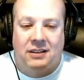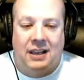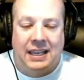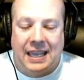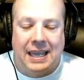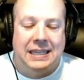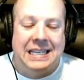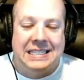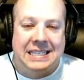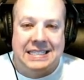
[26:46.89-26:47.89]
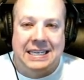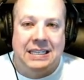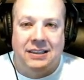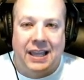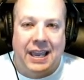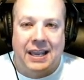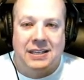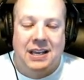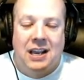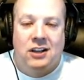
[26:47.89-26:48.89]
Again, these
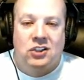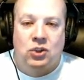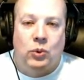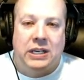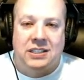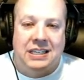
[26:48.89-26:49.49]
Disneyland suites,